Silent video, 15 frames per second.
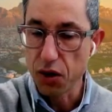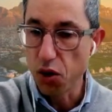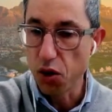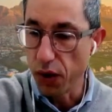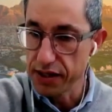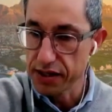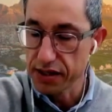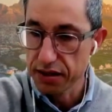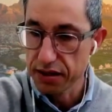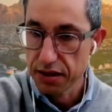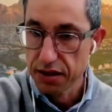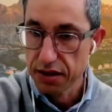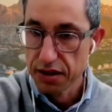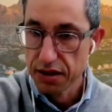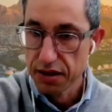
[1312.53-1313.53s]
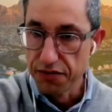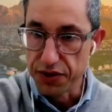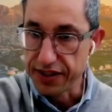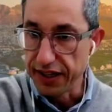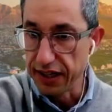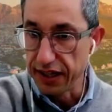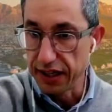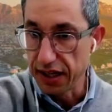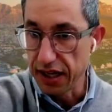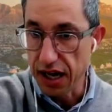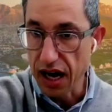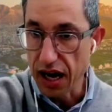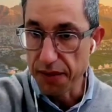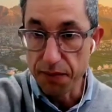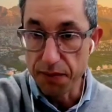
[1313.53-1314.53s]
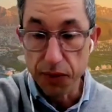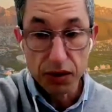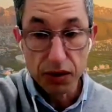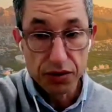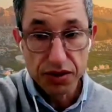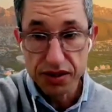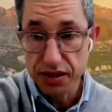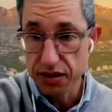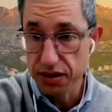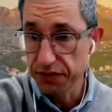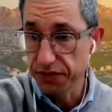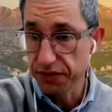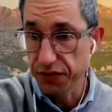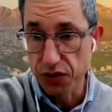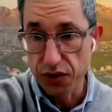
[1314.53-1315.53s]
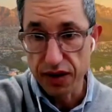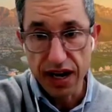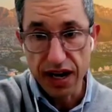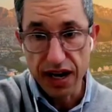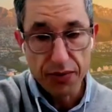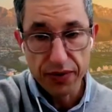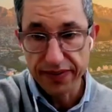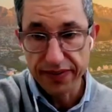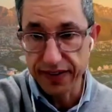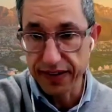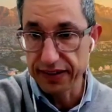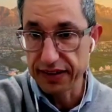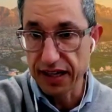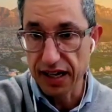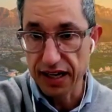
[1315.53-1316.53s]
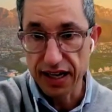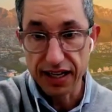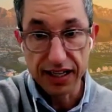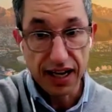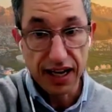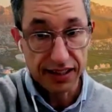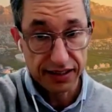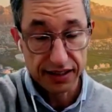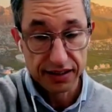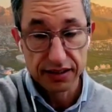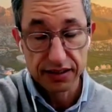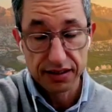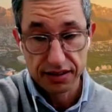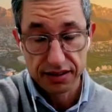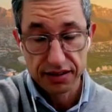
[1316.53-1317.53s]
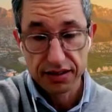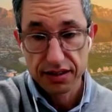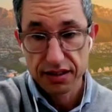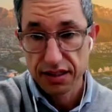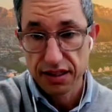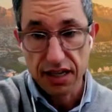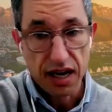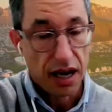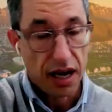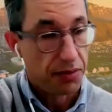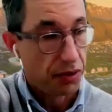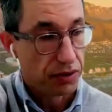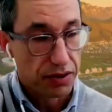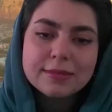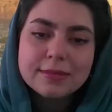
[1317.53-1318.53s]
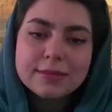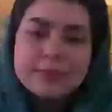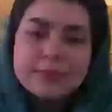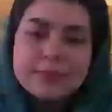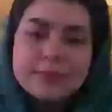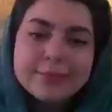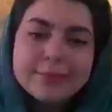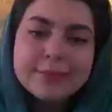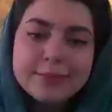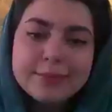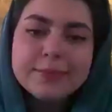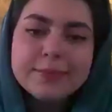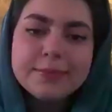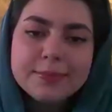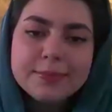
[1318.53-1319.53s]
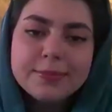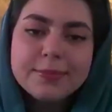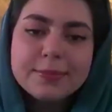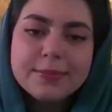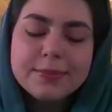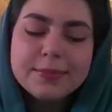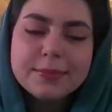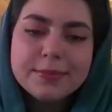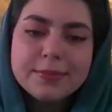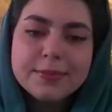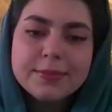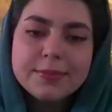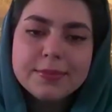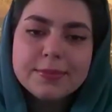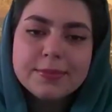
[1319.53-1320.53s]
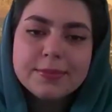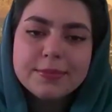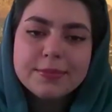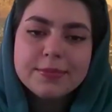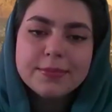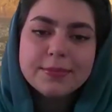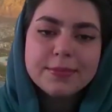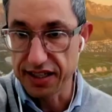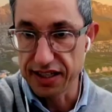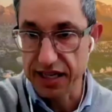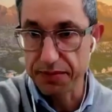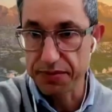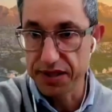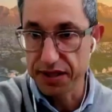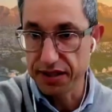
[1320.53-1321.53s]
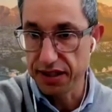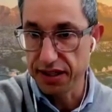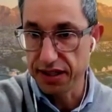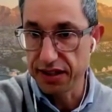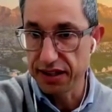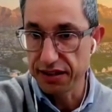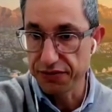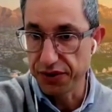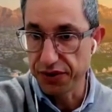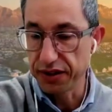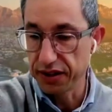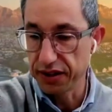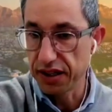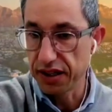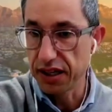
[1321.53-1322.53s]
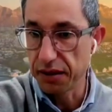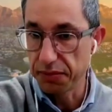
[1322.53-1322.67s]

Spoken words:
Always, first thing, I volunteered for everything that I liked. I volunteered and pushed to be incorporated and accepted in different